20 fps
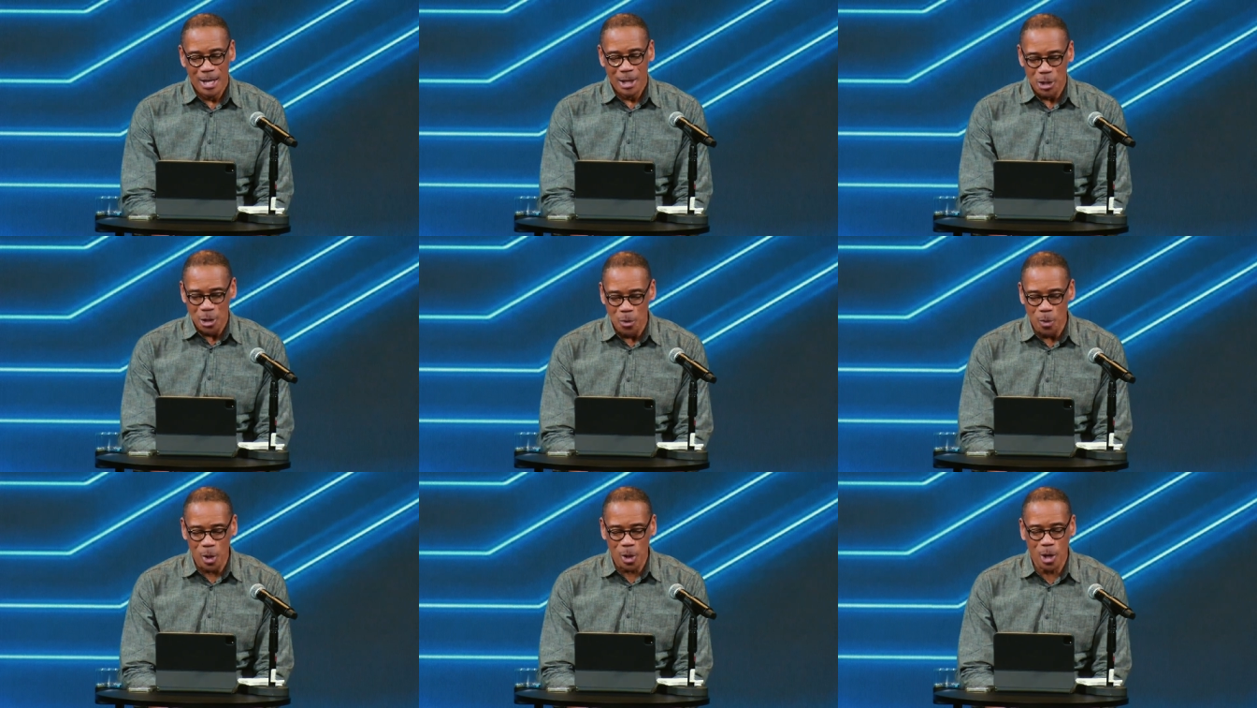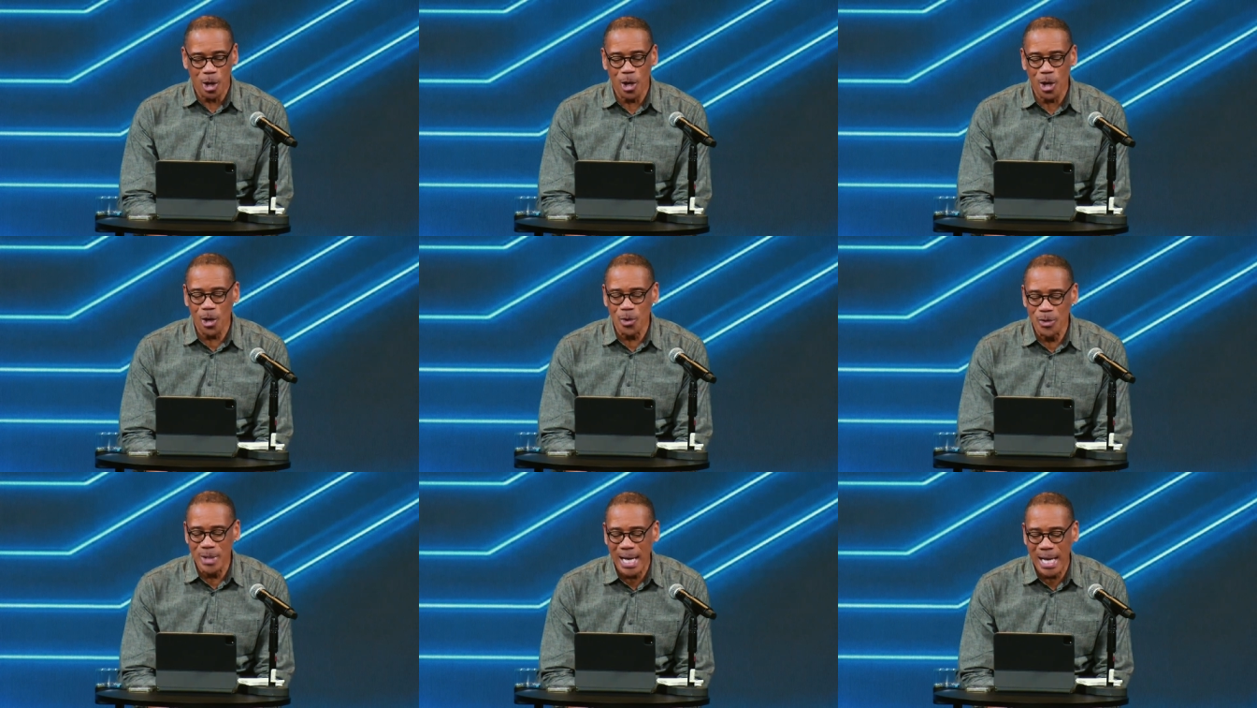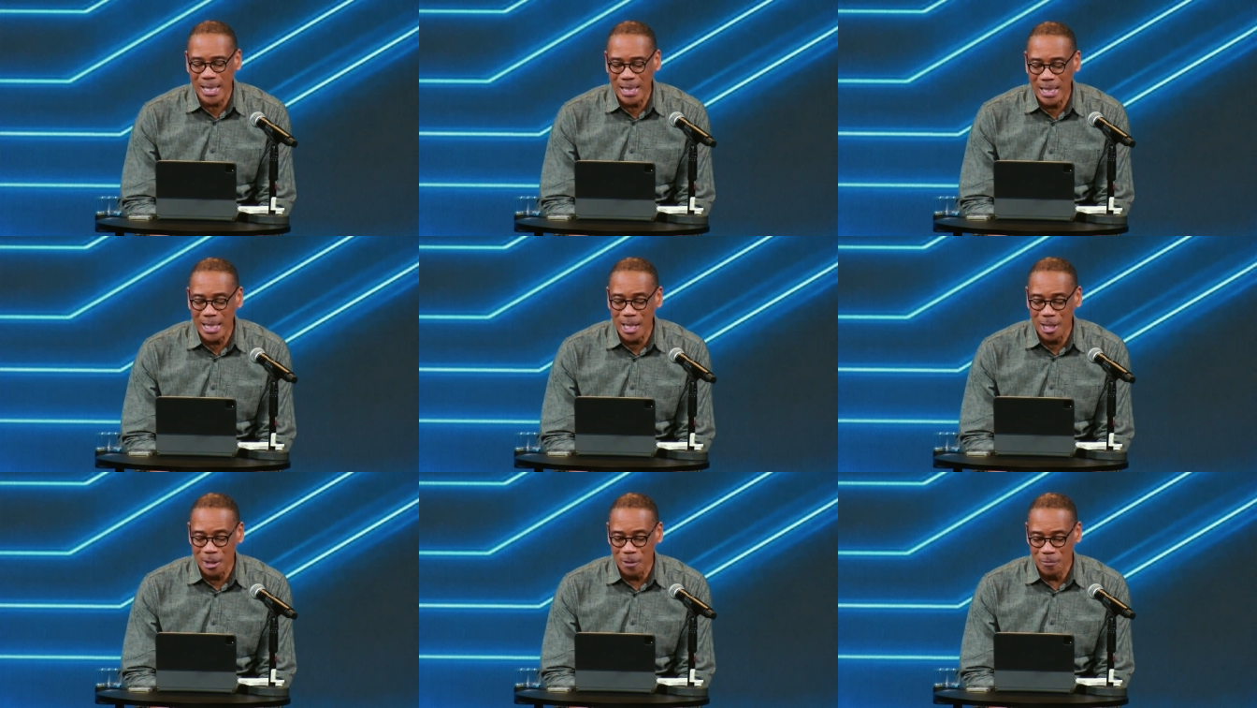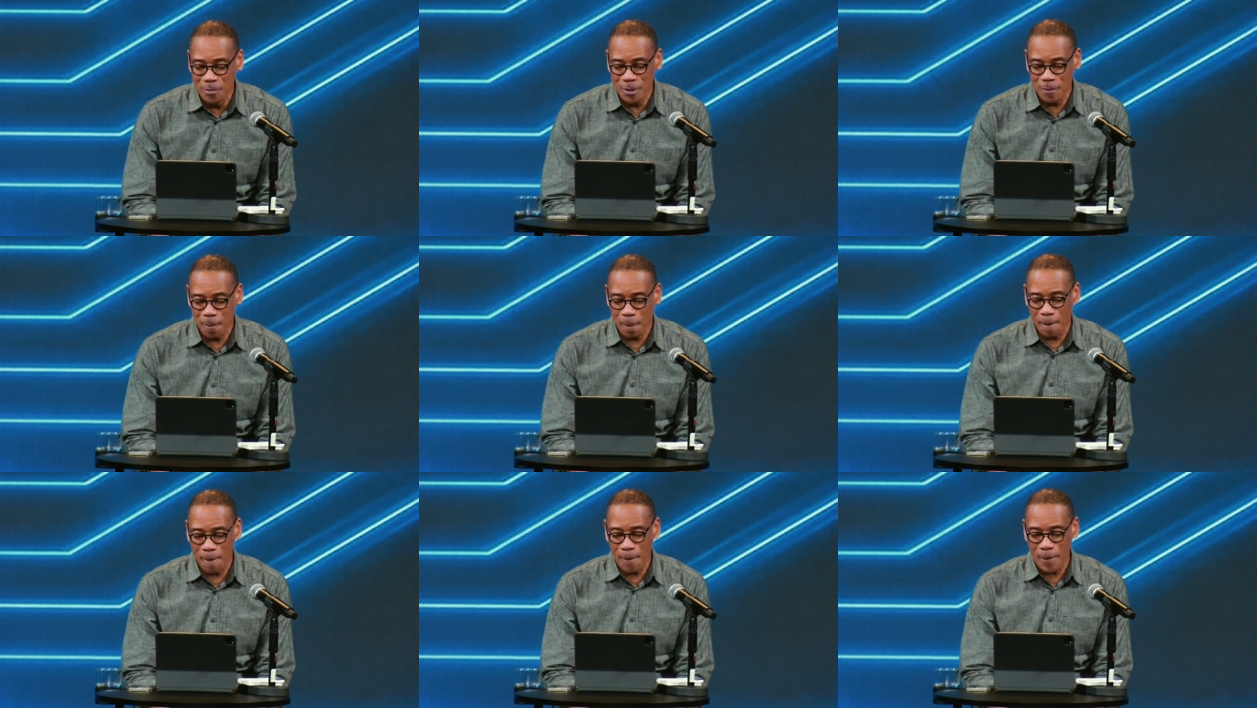You were called not loved,
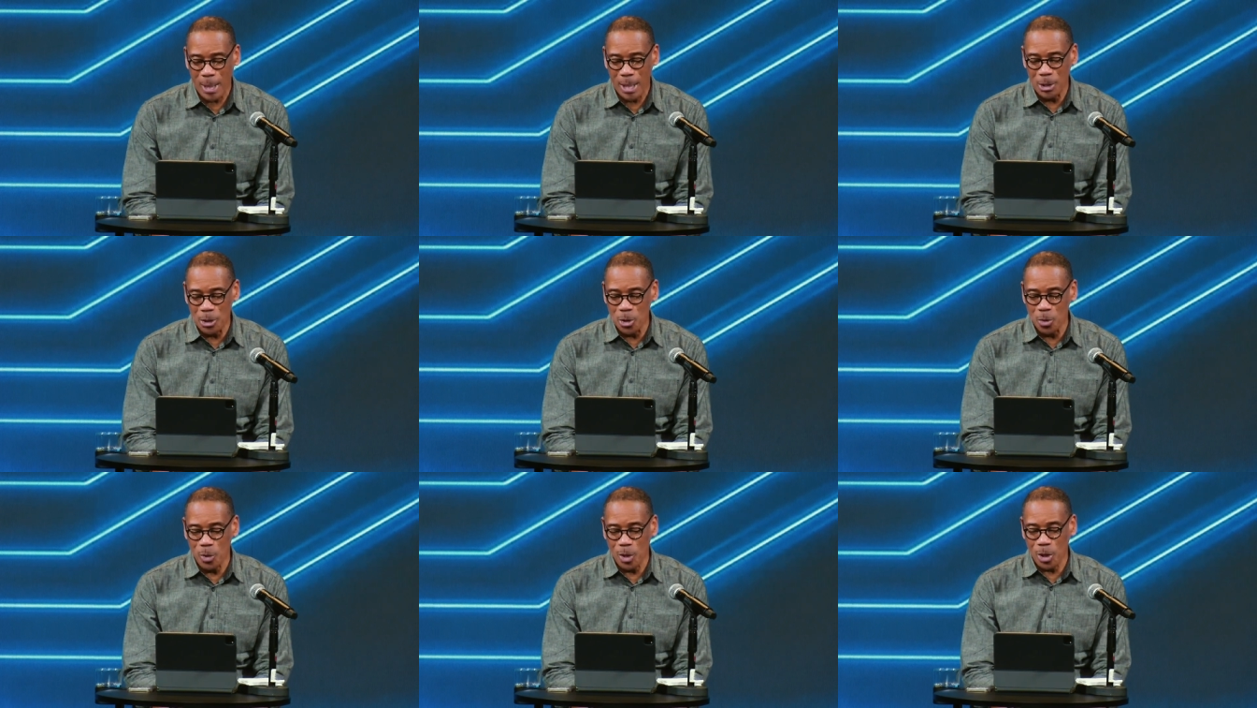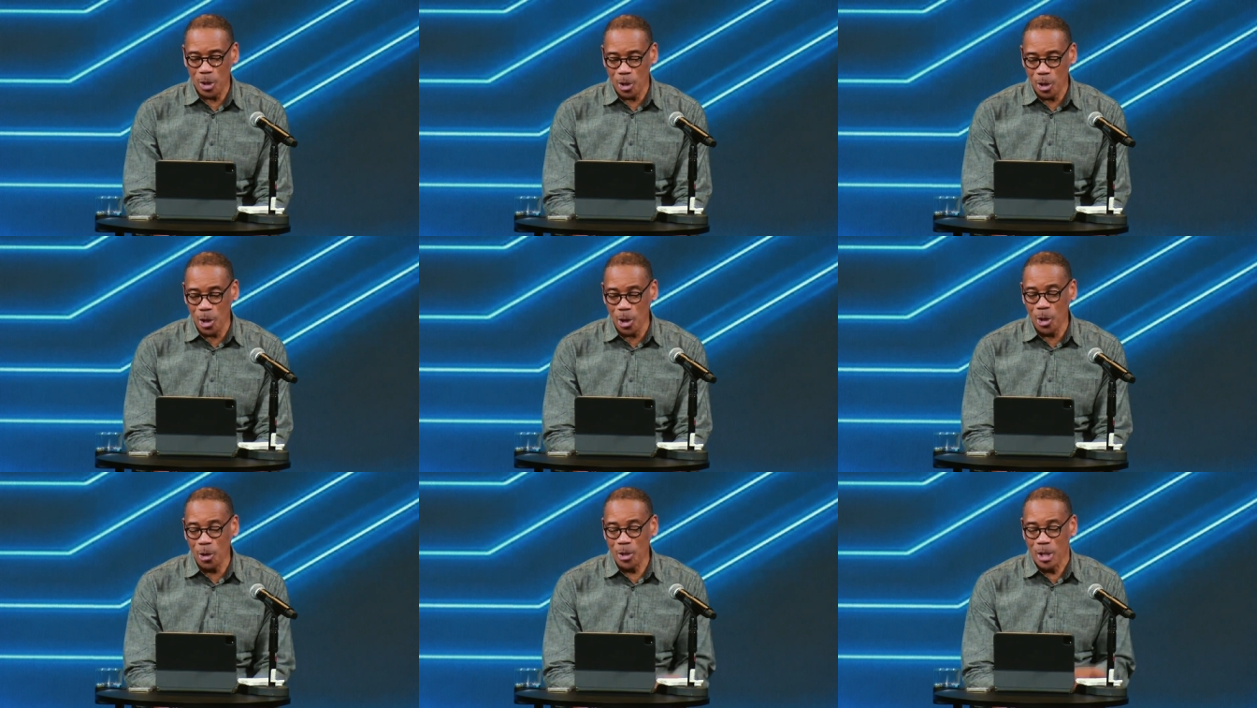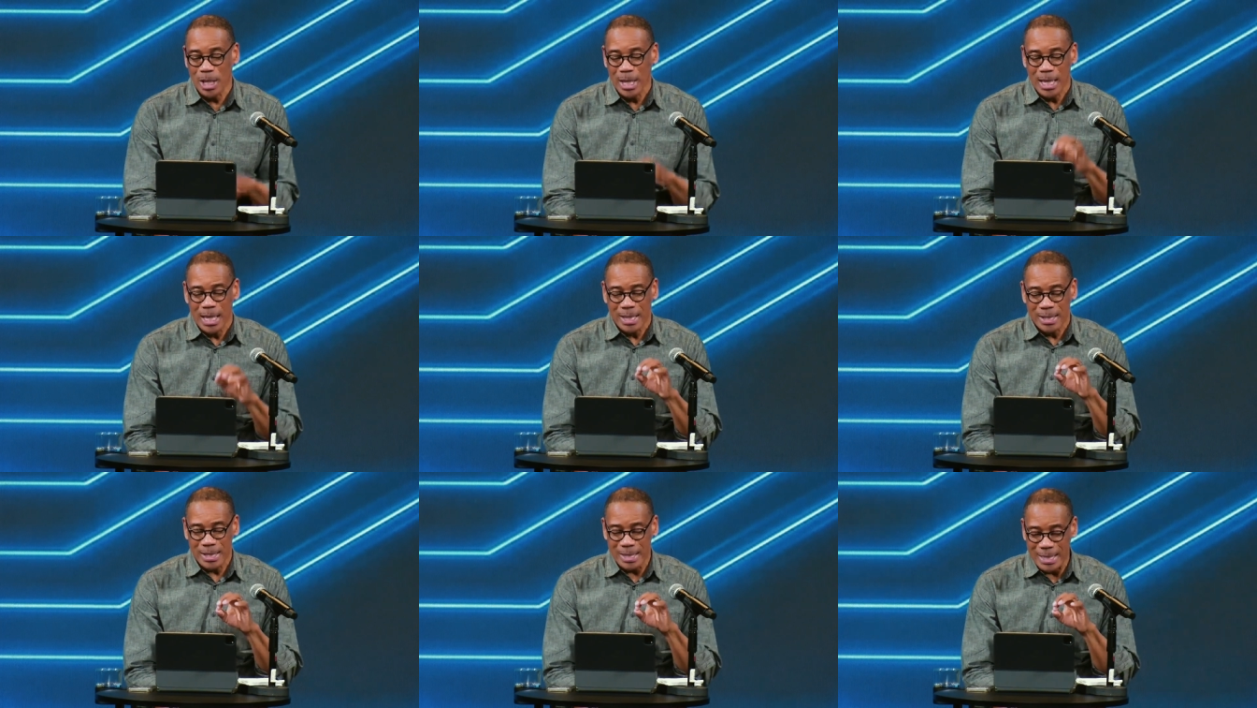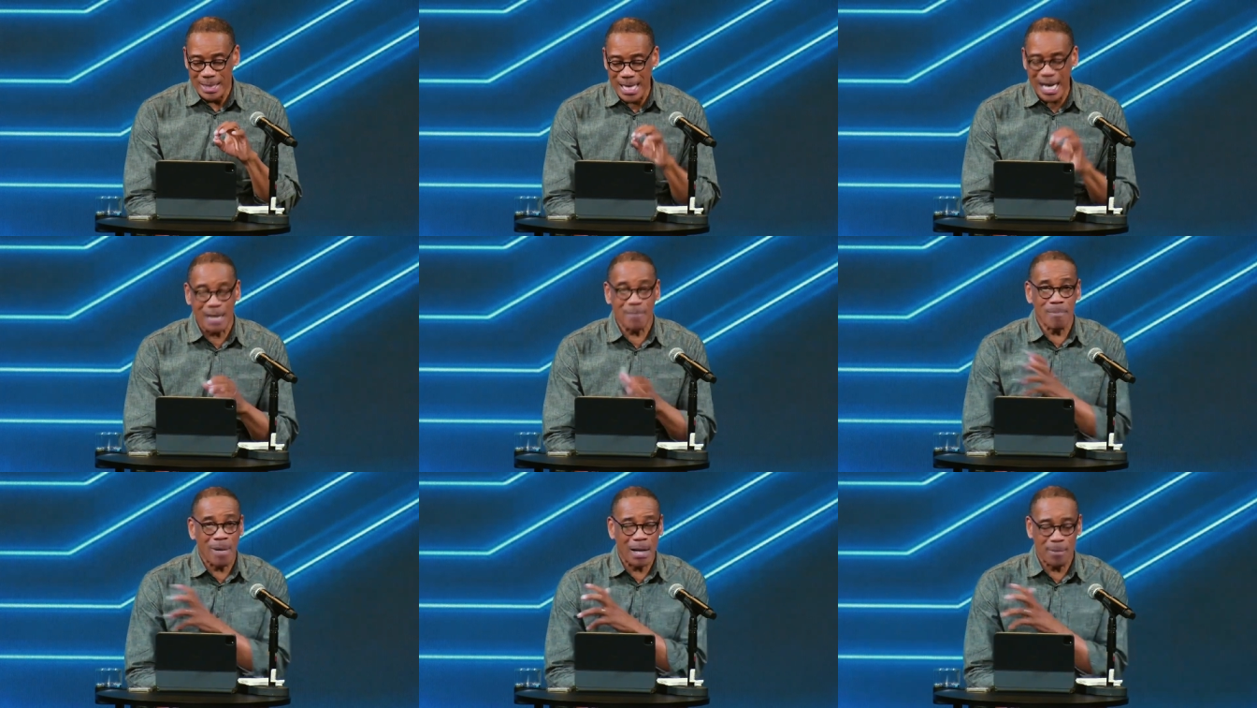and you were called
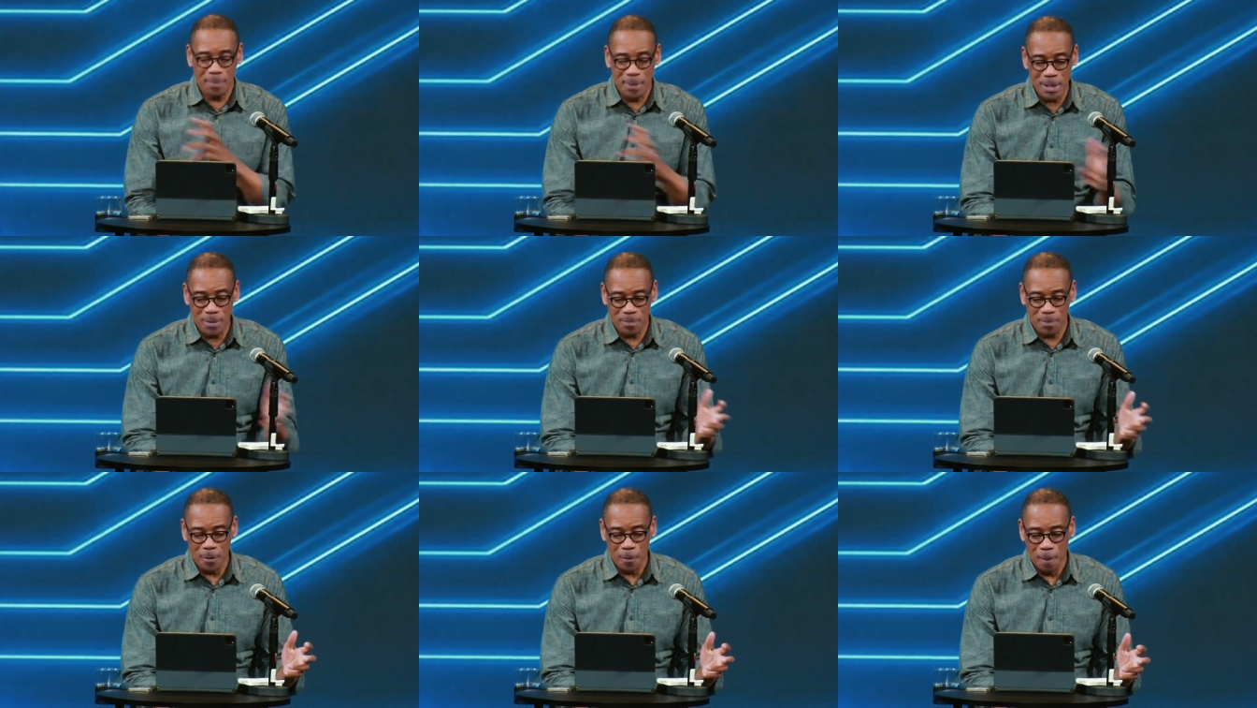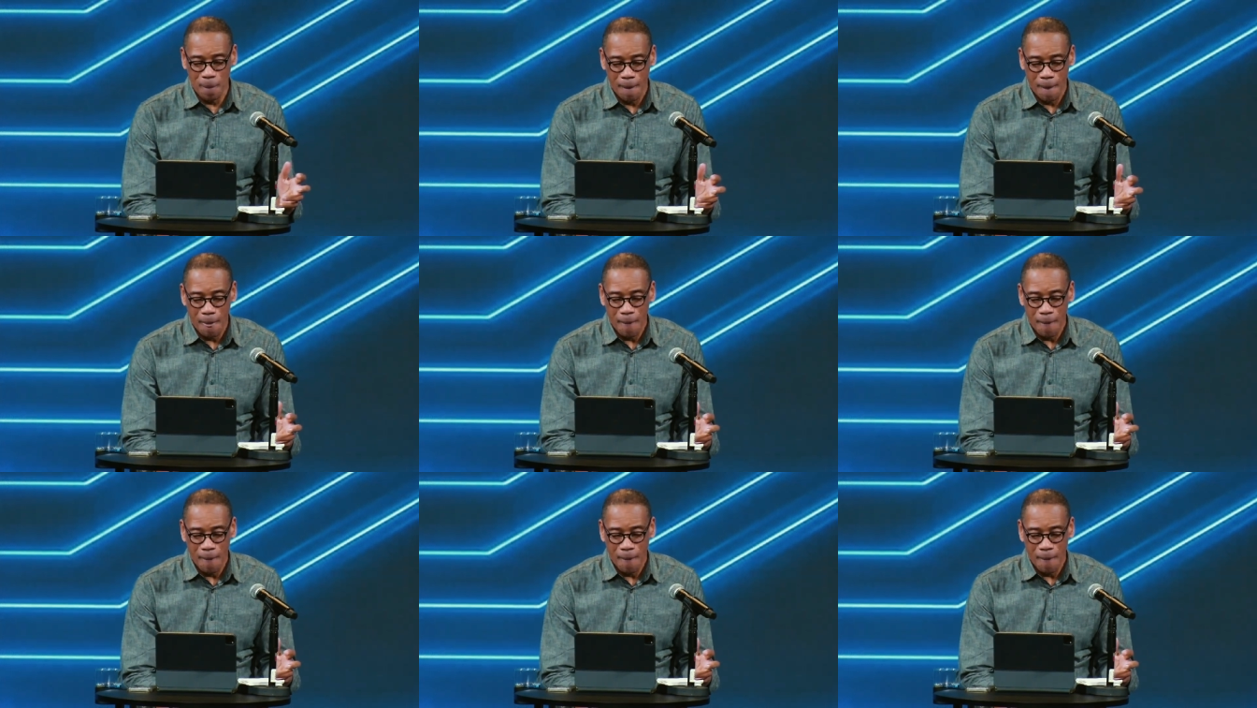not my people.